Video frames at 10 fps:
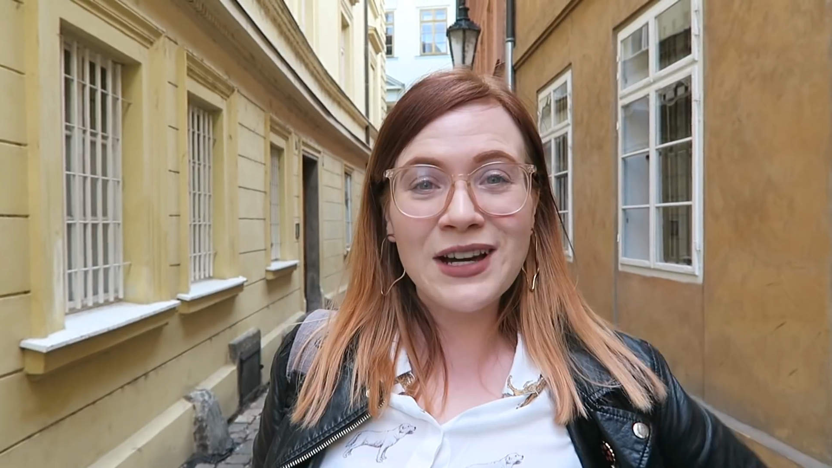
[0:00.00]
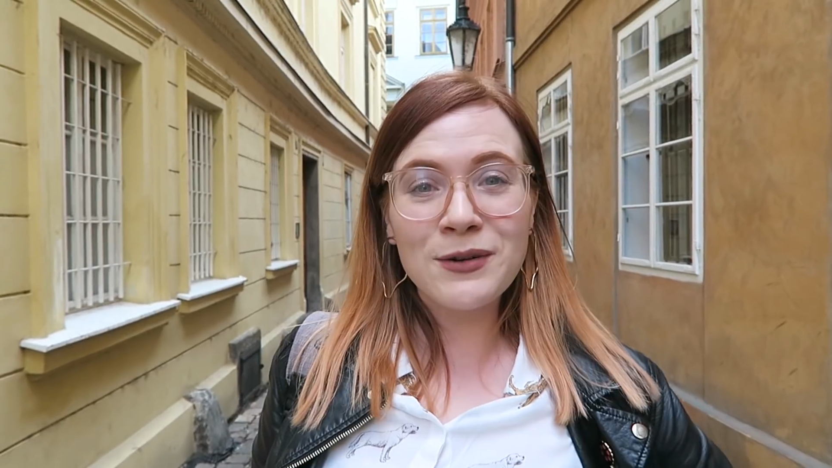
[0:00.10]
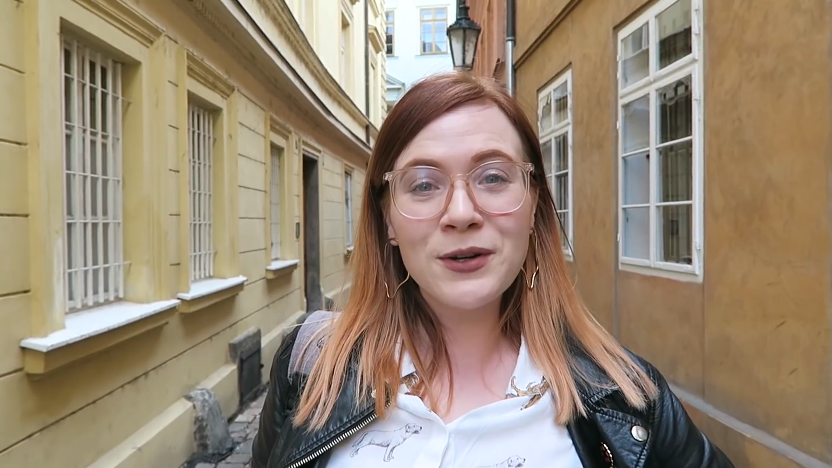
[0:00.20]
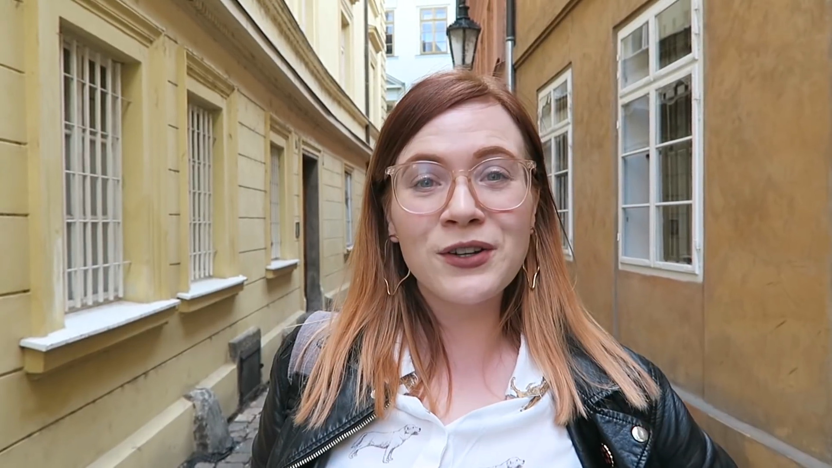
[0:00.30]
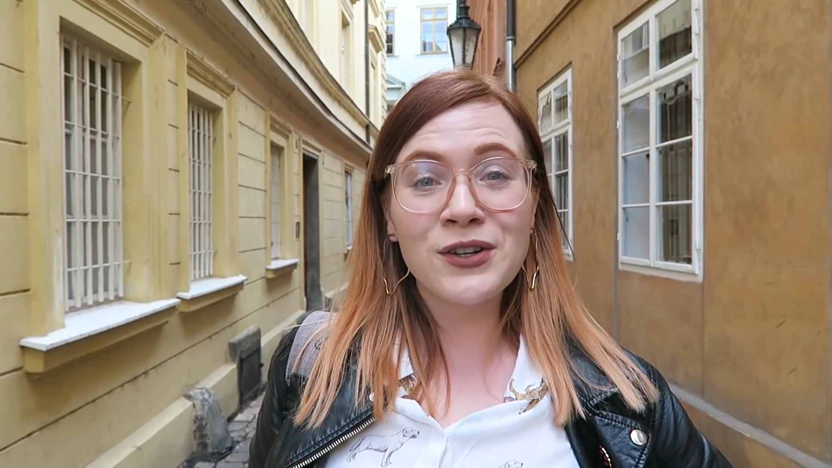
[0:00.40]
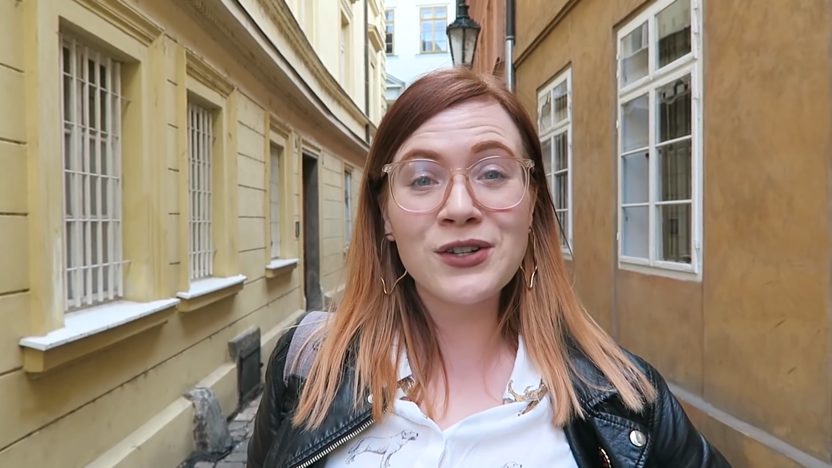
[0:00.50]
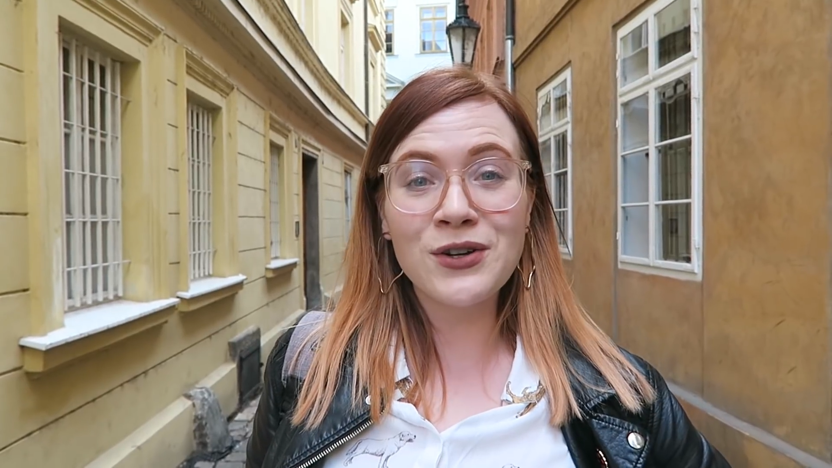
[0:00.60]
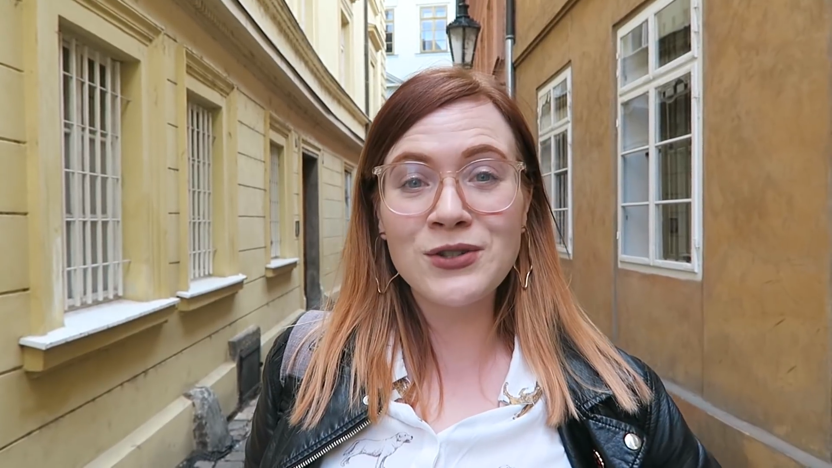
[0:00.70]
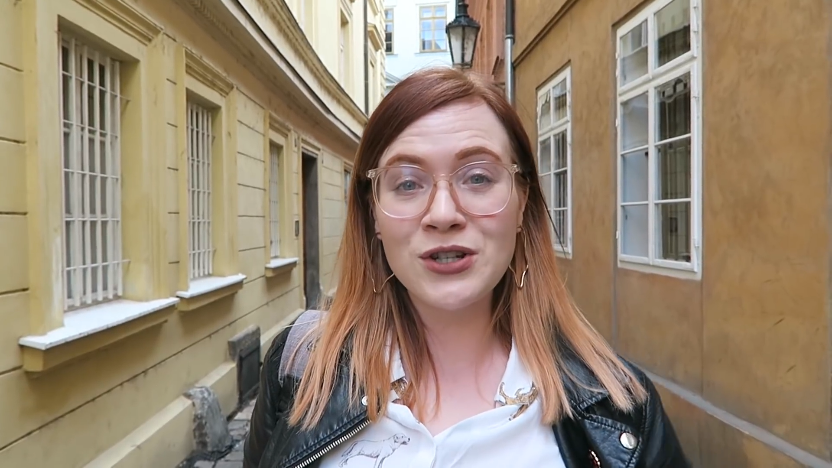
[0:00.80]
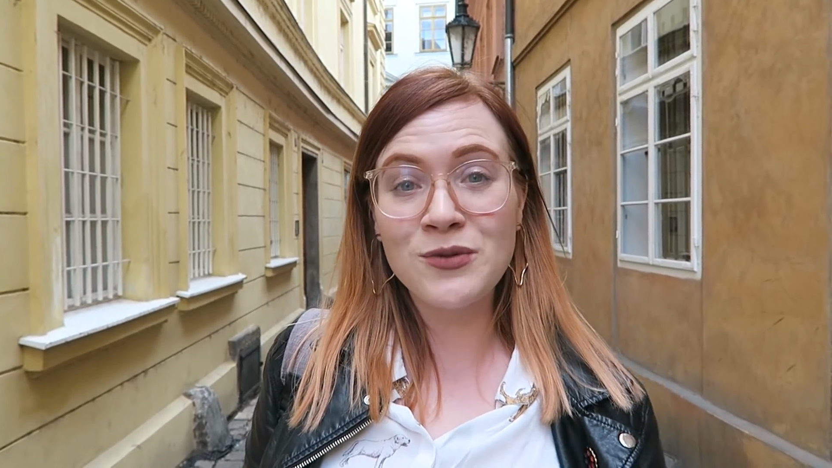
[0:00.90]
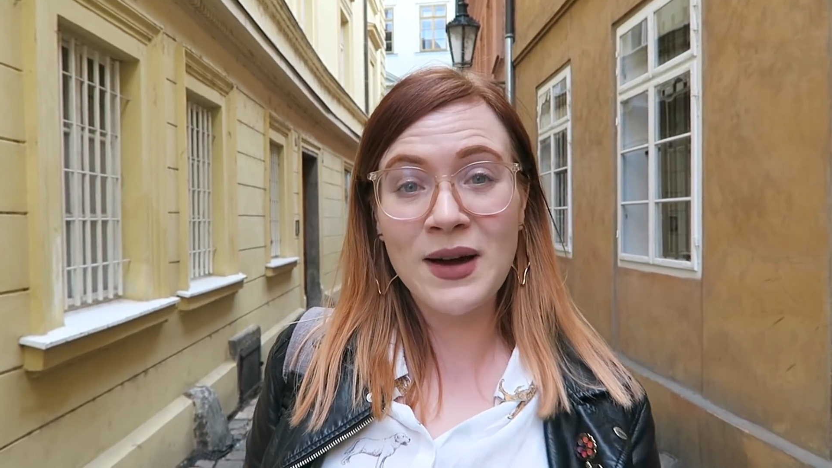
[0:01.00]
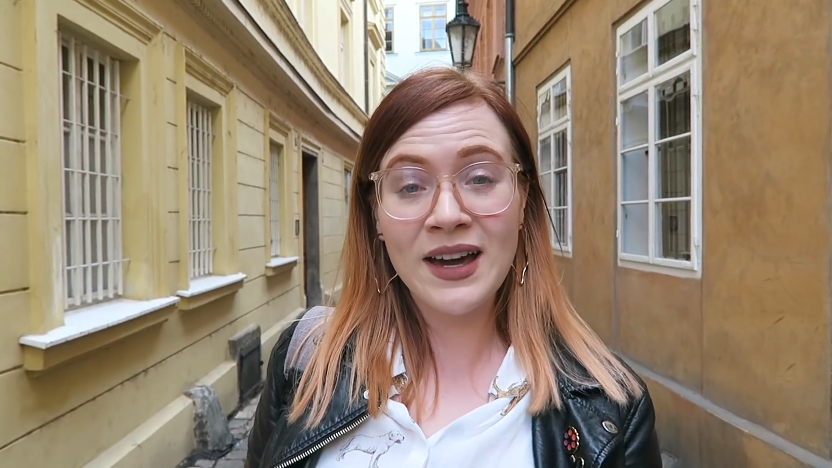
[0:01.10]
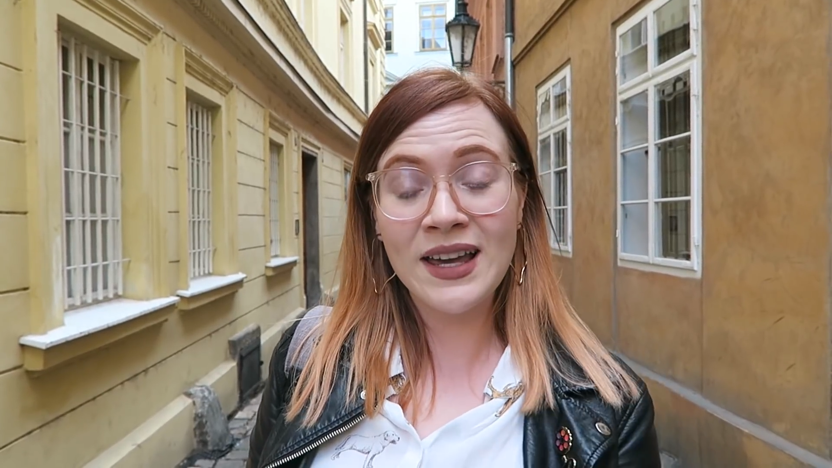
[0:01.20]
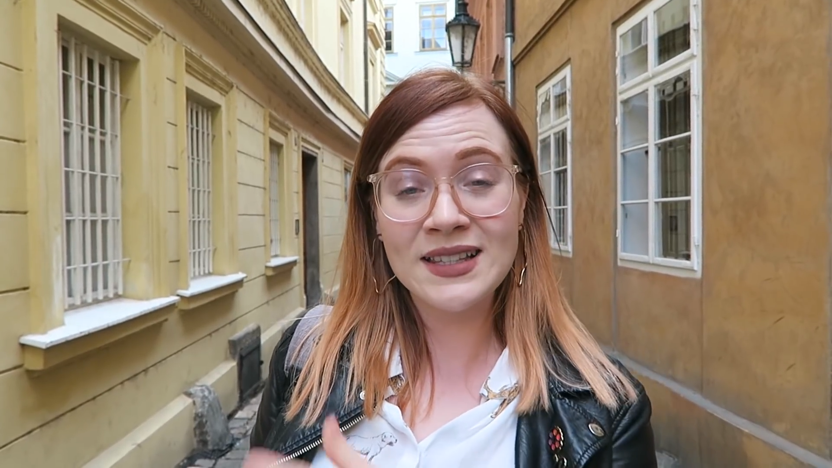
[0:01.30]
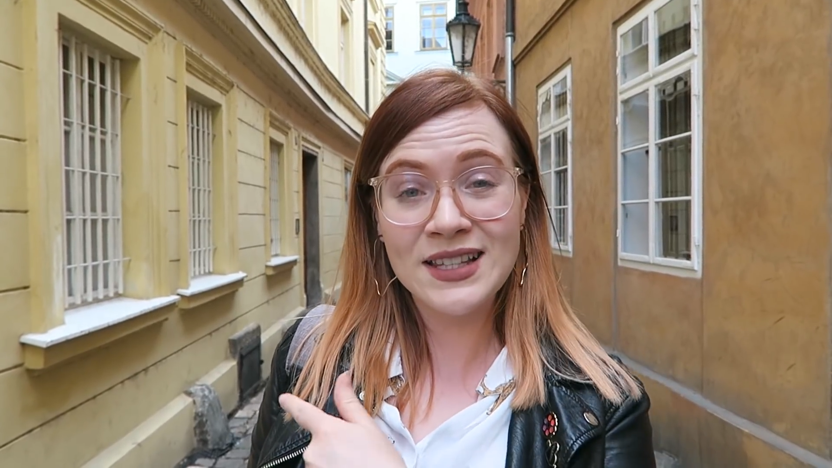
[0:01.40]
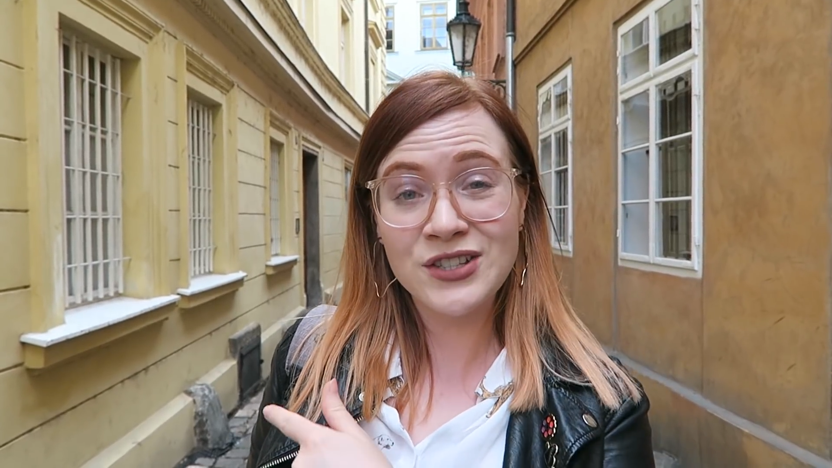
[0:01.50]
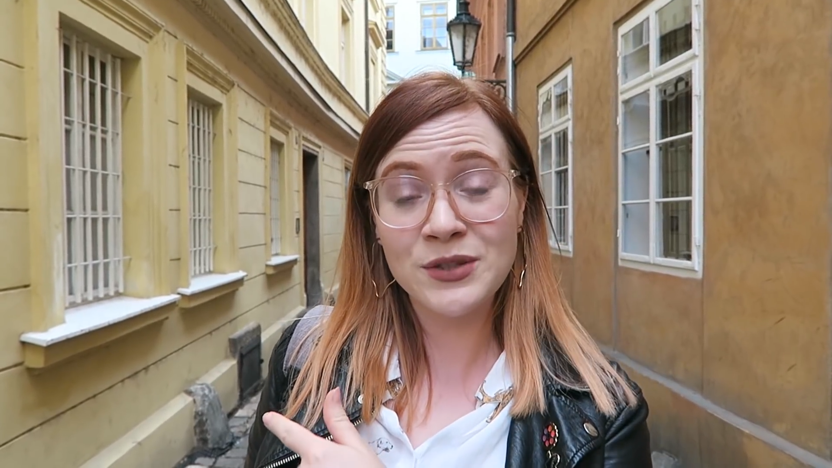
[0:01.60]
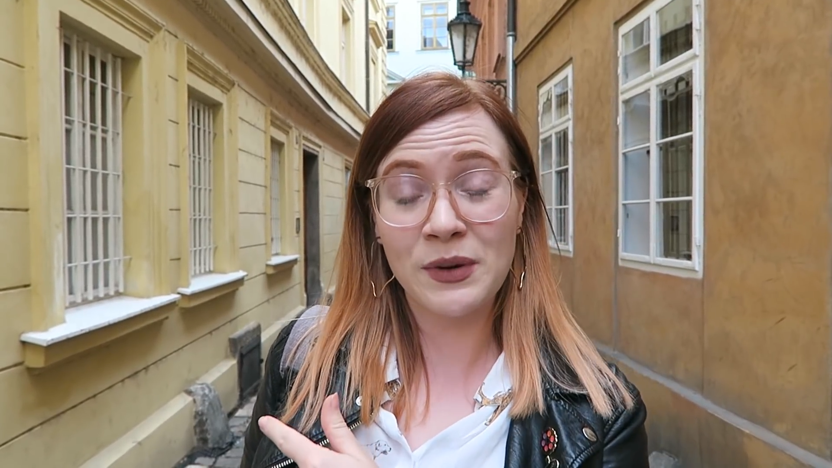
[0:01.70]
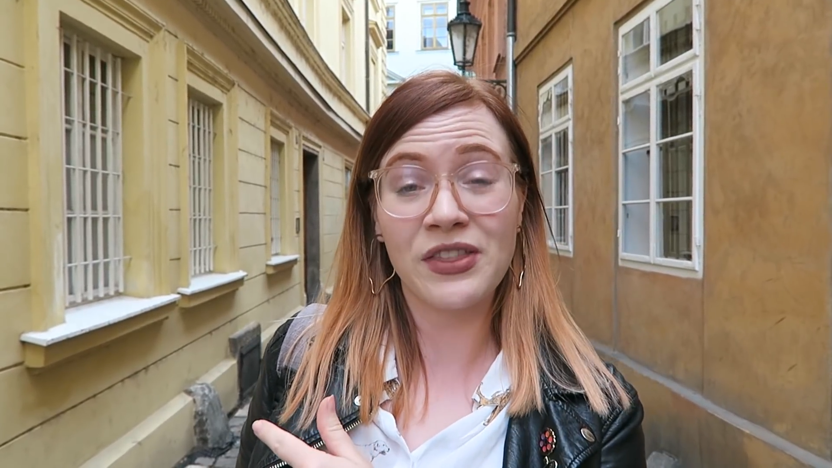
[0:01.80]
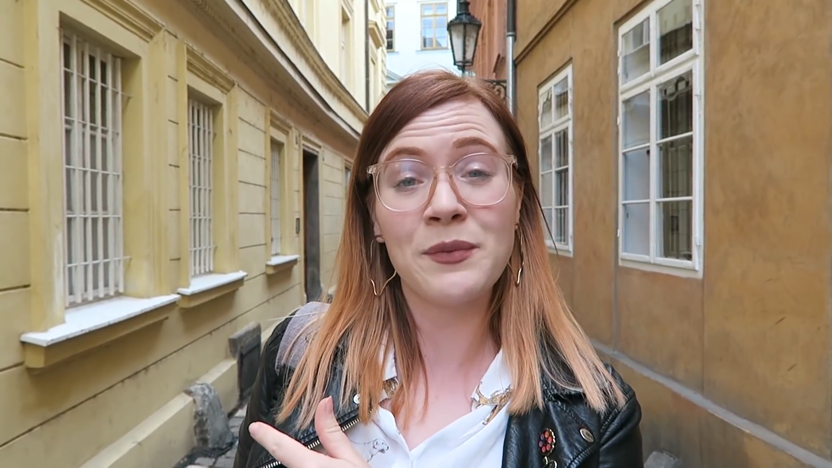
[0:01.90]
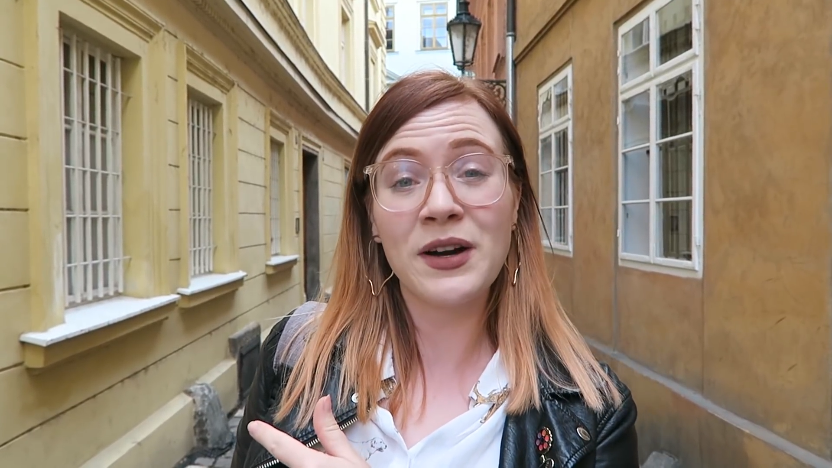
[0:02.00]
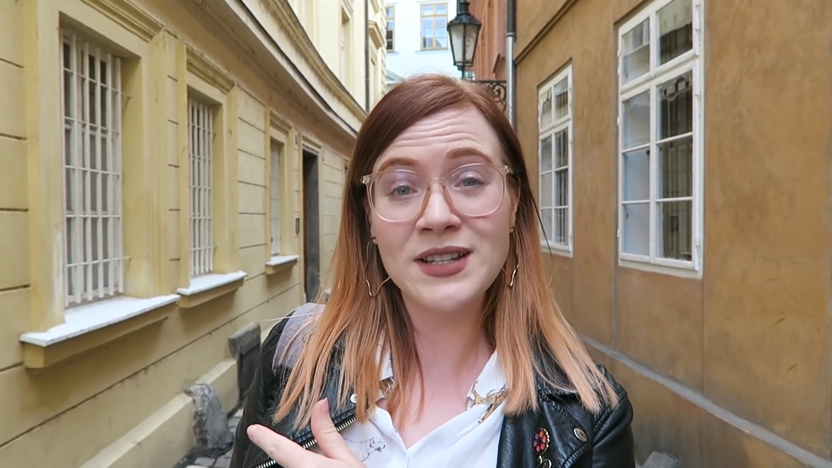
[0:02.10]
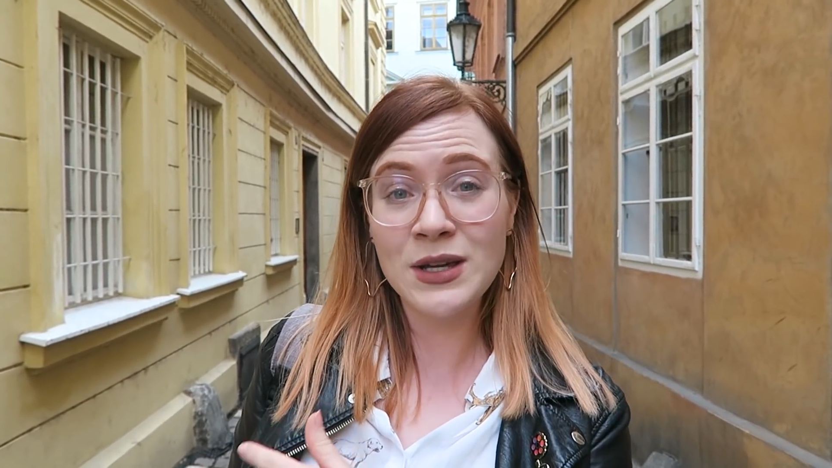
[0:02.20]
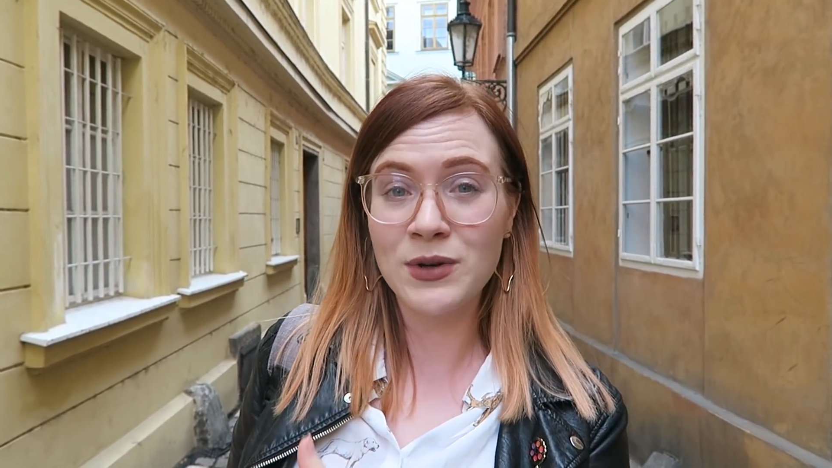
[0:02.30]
Now I'm gonna go to my sister's birthday party,